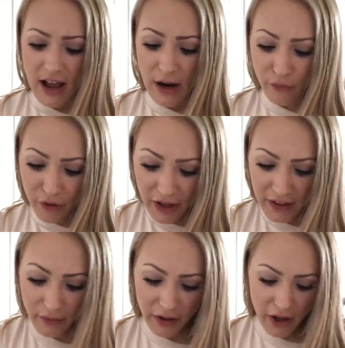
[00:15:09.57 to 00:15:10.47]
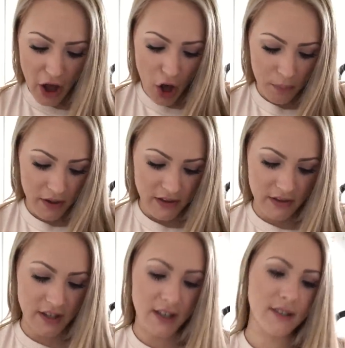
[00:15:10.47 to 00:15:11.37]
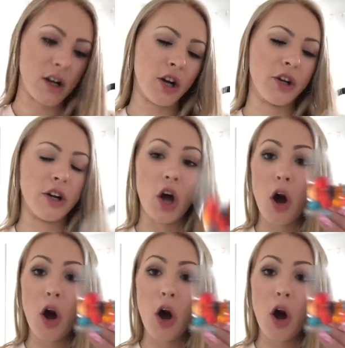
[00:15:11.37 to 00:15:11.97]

I really hope that these are good.